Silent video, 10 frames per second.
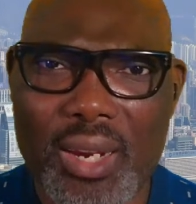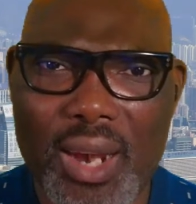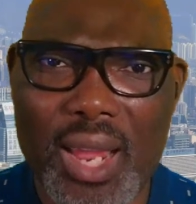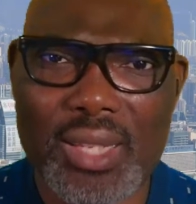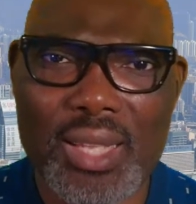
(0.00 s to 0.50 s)

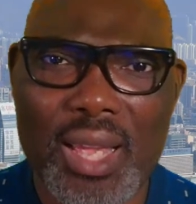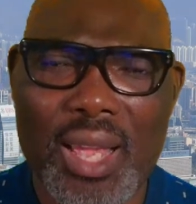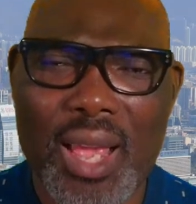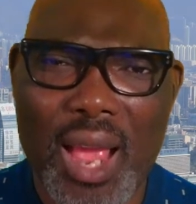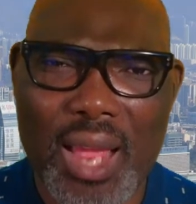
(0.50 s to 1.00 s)
Christ.
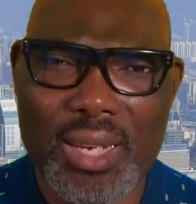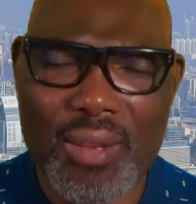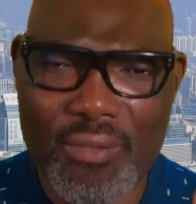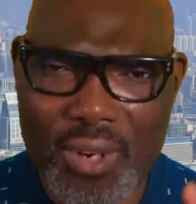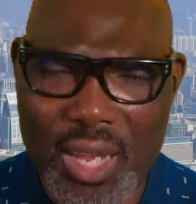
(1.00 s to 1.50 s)
And
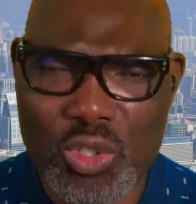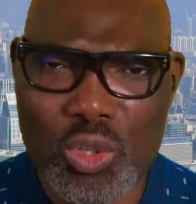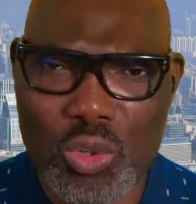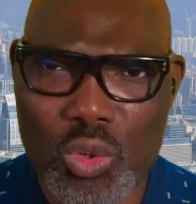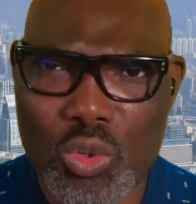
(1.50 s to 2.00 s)
even as
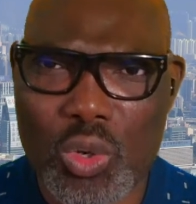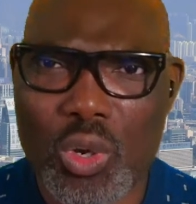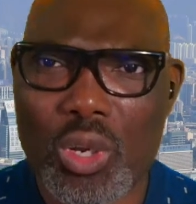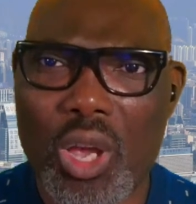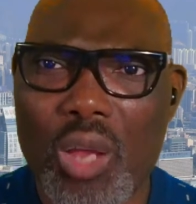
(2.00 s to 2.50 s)
you do
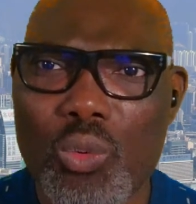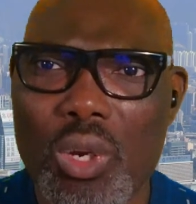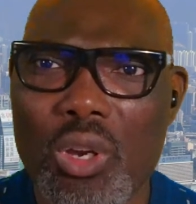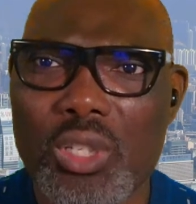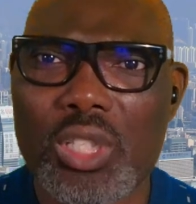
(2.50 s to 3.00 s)
so, God will
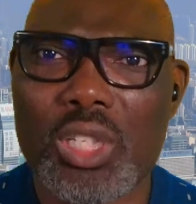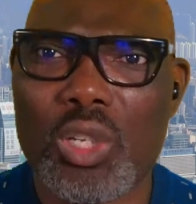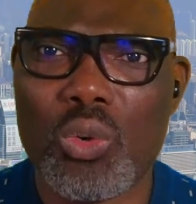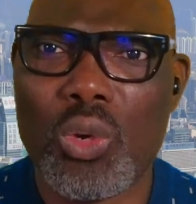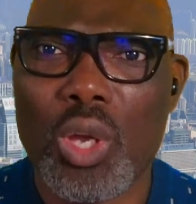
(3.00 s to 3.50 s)

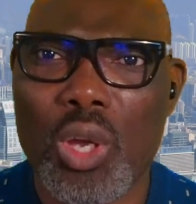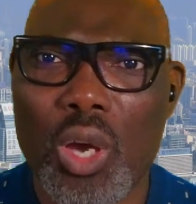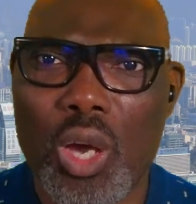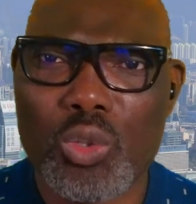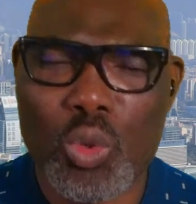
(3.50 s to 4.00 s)
continue
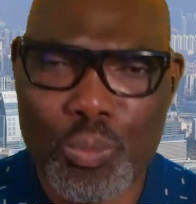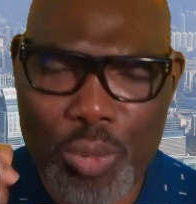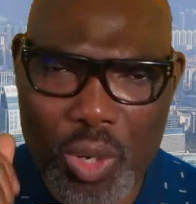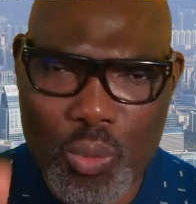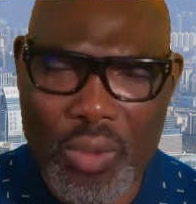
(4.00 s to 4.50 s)
uh, to
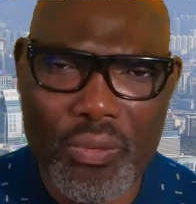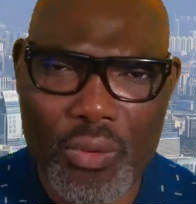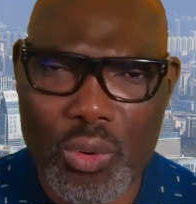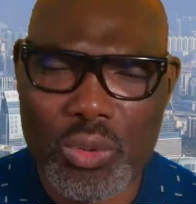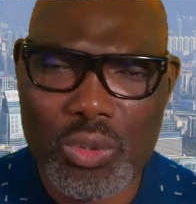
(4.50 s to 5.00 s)
be with
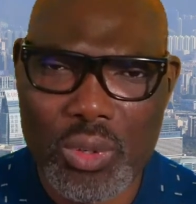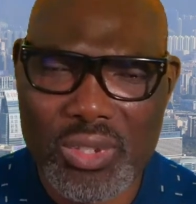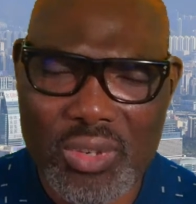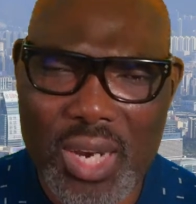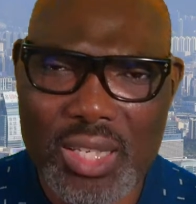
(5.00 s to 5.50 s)
you, to
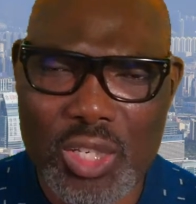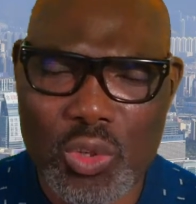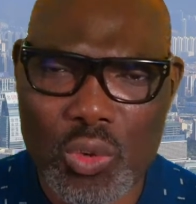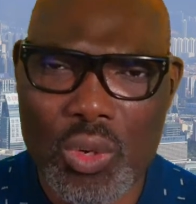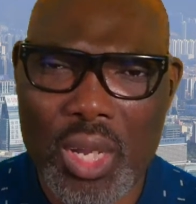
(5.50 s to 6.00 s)
strengthen
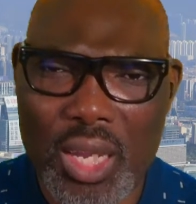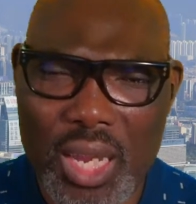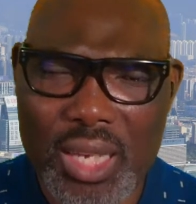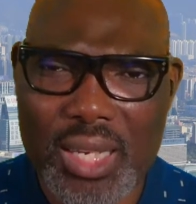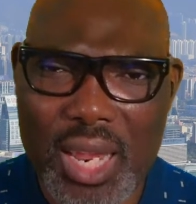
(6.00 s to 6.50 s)
you
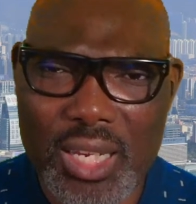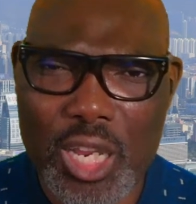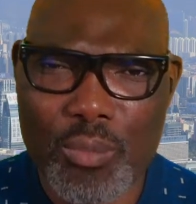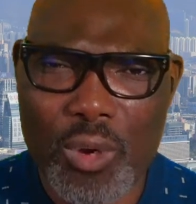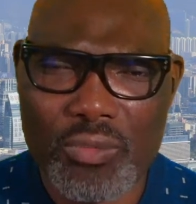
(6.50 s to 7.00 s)
in the
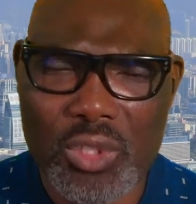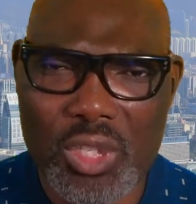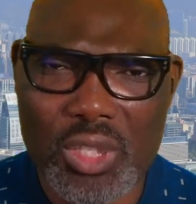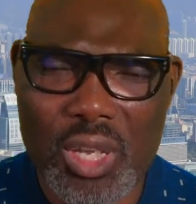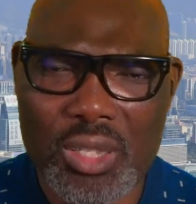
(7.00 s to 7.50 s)
name of
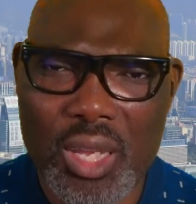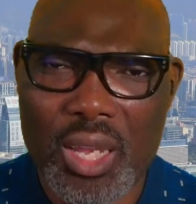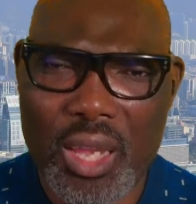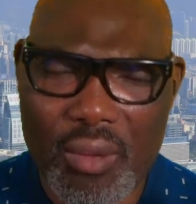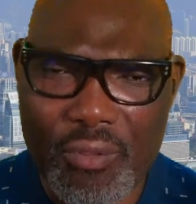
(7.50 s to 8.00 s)
Jesus.
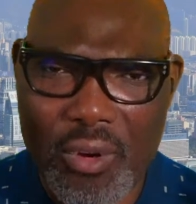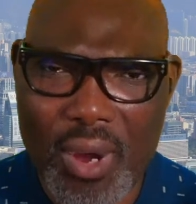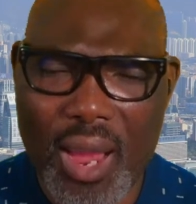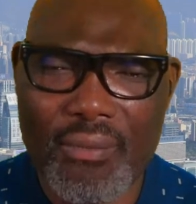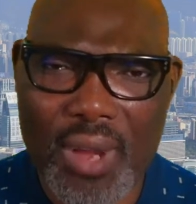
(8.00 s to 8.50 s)
If you
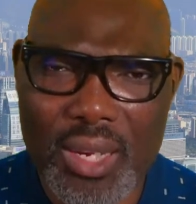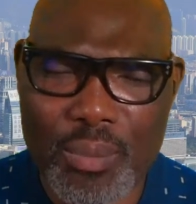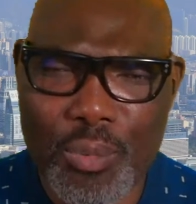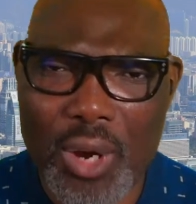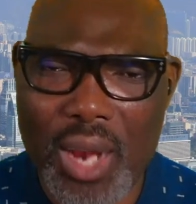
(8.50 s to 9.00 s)
have any
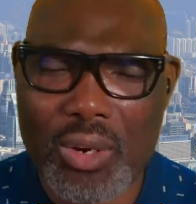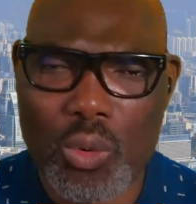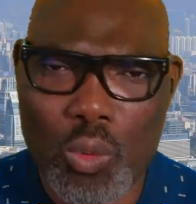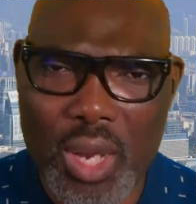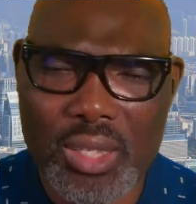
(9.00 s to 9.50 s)
prayer
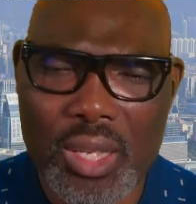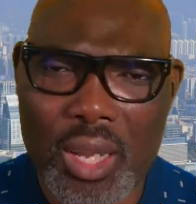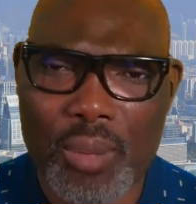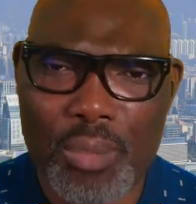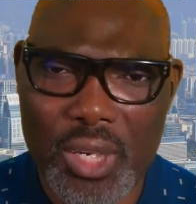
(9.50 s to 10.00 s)
requests,
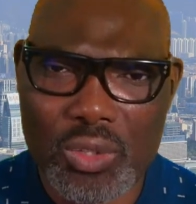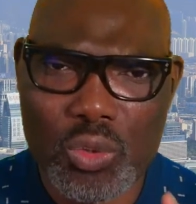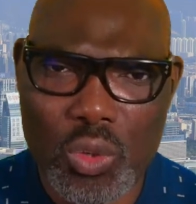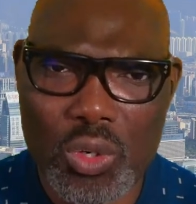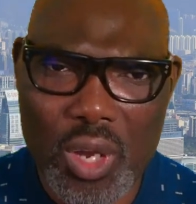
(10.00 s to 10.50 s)
please
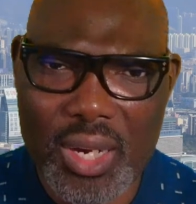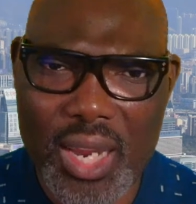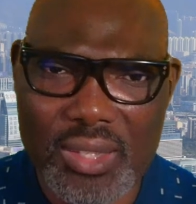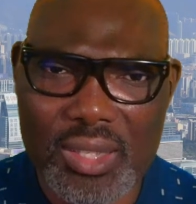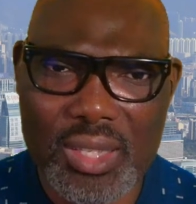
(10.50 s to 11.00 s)
do not
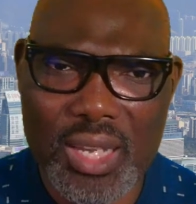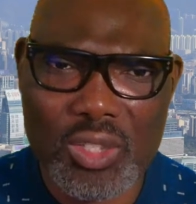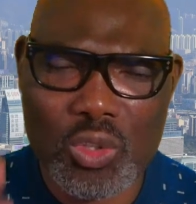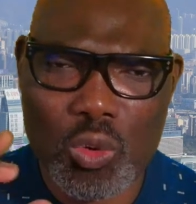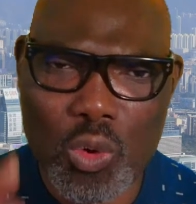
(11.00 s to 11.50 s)
hesitate
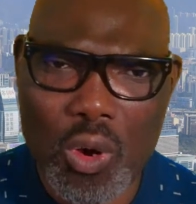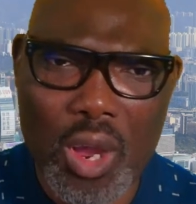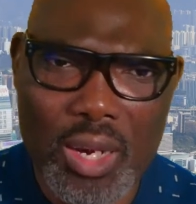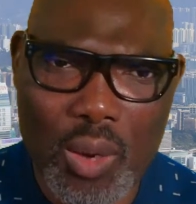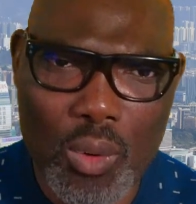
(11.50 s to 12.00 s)
to go
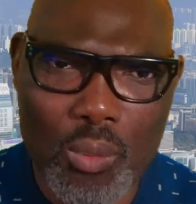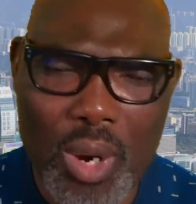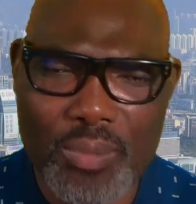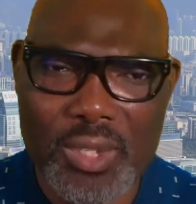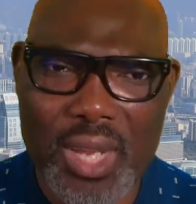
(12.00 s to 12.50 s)
on our
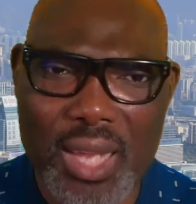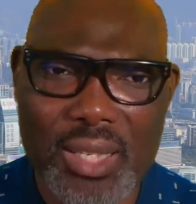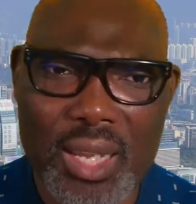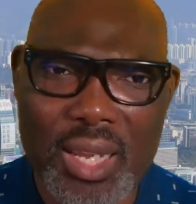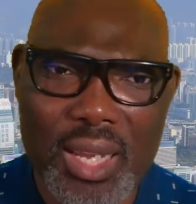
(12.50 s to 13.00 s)
website.
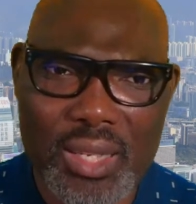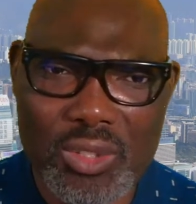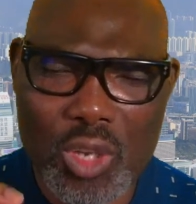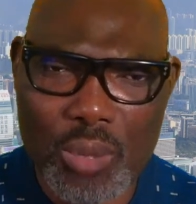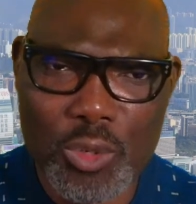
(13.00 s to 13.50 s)
It's
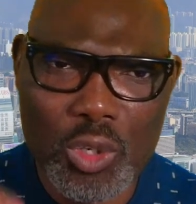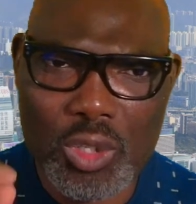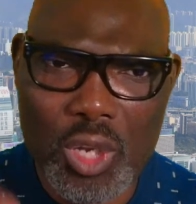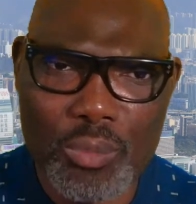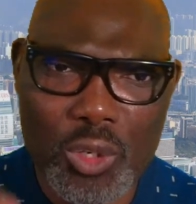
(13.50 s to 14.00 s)

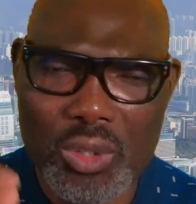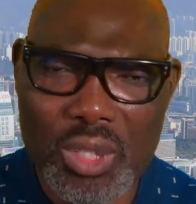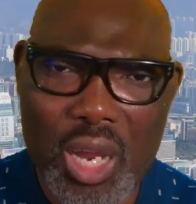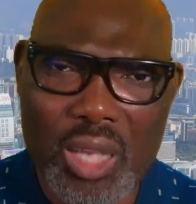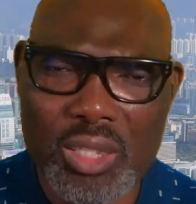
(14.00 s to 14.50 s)

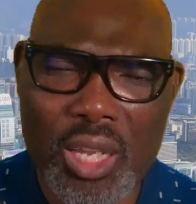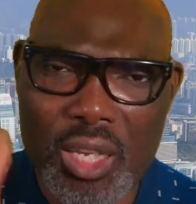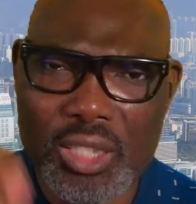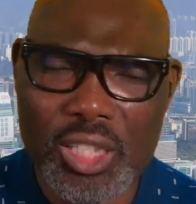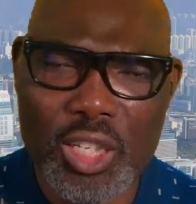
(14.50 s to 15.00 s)

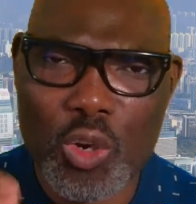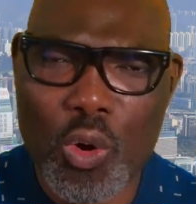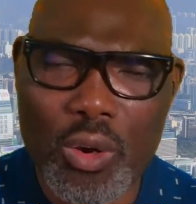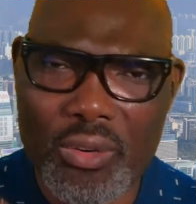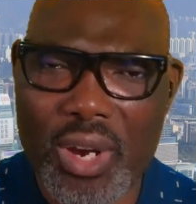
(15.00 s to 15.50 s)

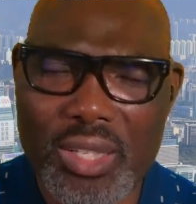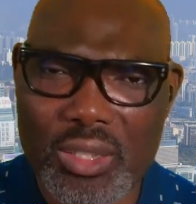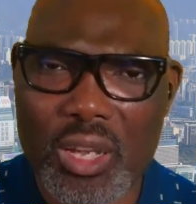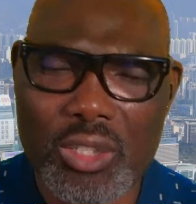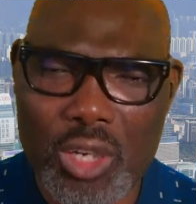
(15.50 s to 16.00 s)

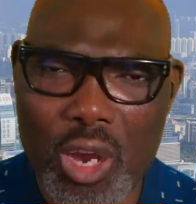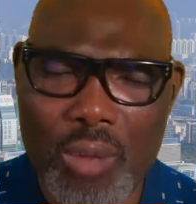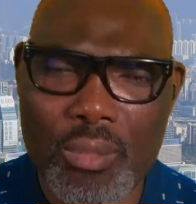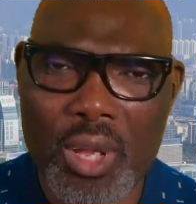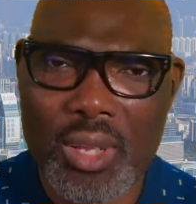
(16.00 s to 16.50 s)

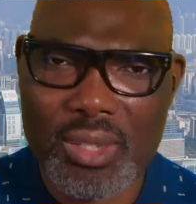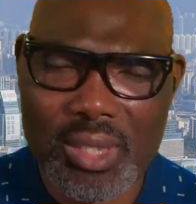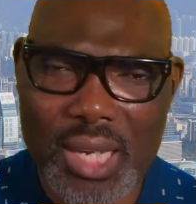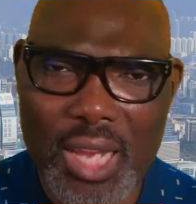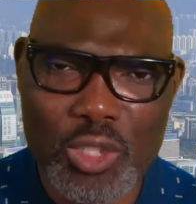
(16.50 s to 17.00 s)
www.tograce.com
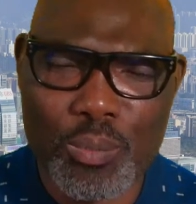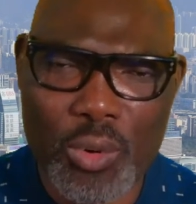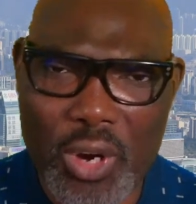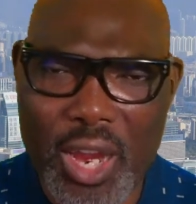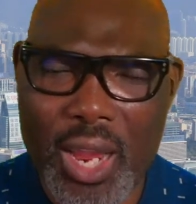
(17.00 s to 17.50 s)
slash
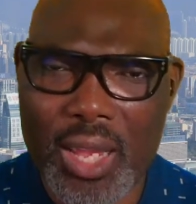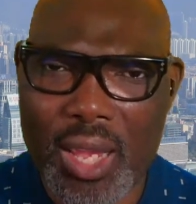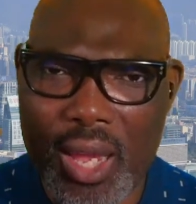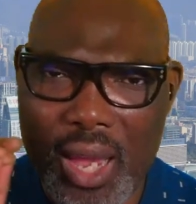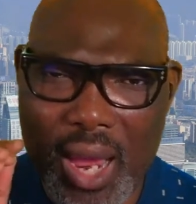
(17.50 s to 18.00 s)
prayer
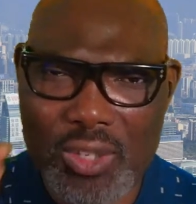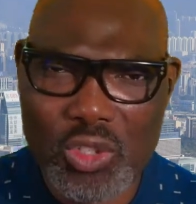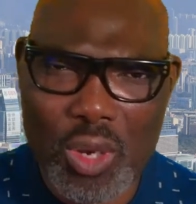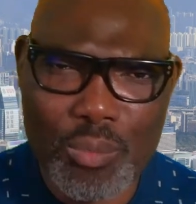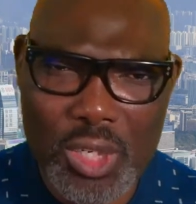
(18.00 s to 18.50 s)
and
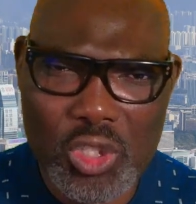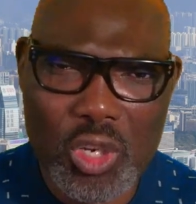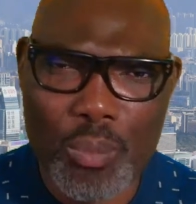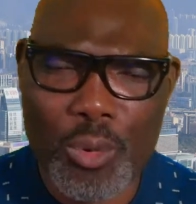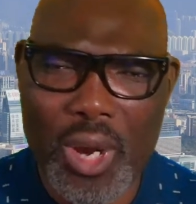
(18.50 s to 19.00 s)
submit
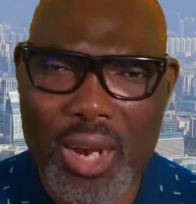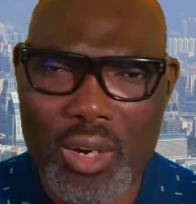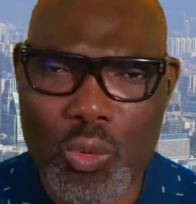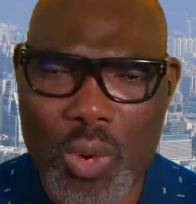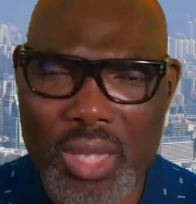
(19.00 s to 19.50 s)
your prayer
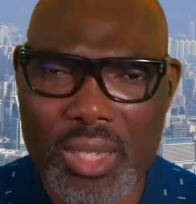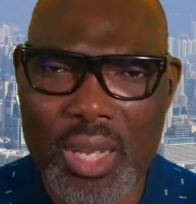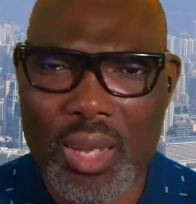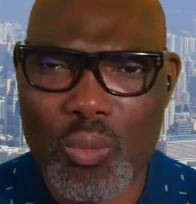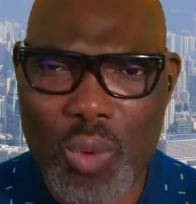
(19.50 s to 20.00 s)
request.
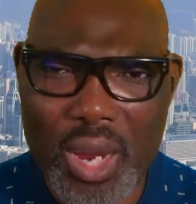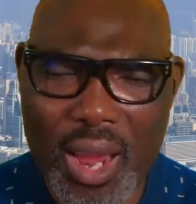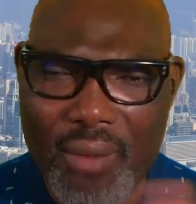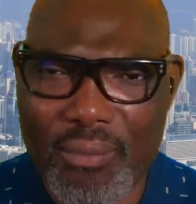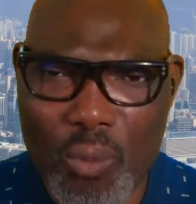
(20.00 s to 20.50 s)
We
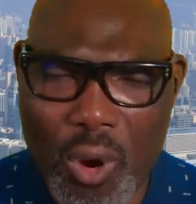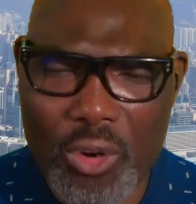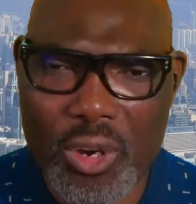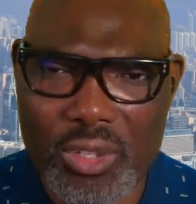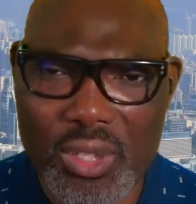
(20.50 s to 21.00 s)
have
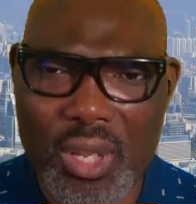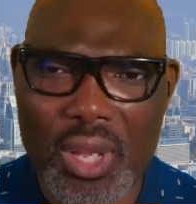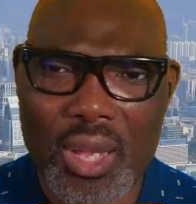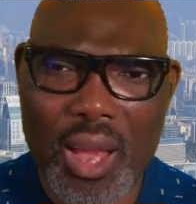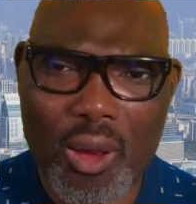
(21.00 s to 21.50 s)
warriors
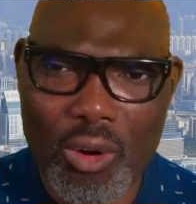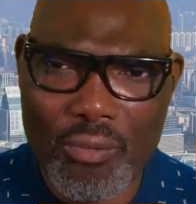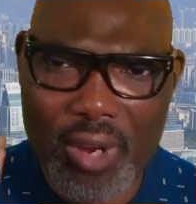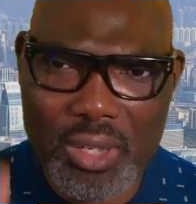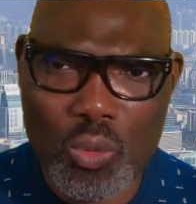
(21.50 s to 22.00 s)
all
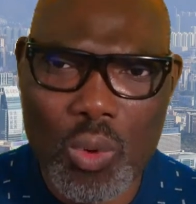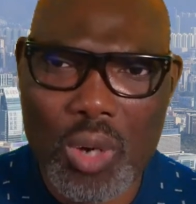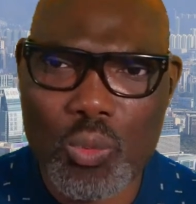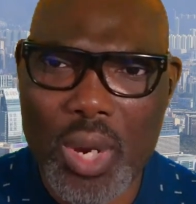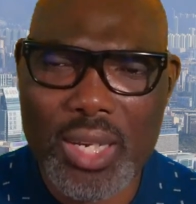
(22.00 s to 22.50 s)
over the
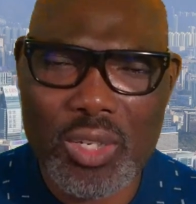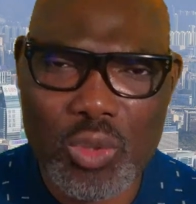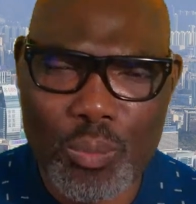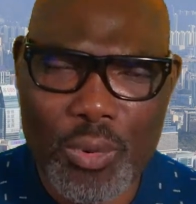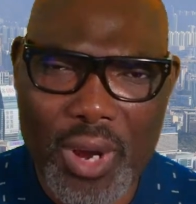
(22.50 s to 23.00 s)
world waiting
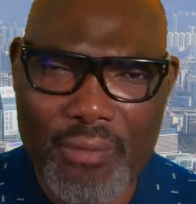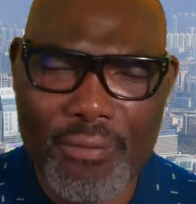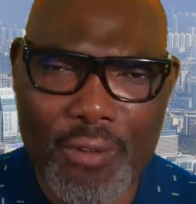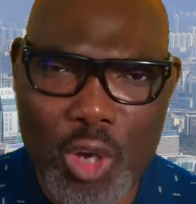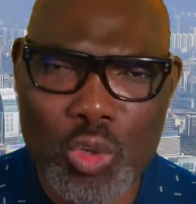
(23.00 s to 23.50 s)
to pray
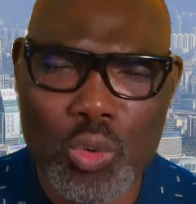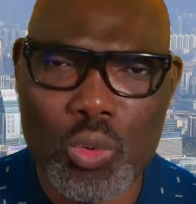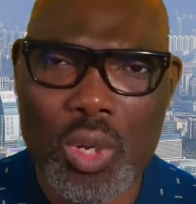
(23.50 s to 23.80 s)
for you.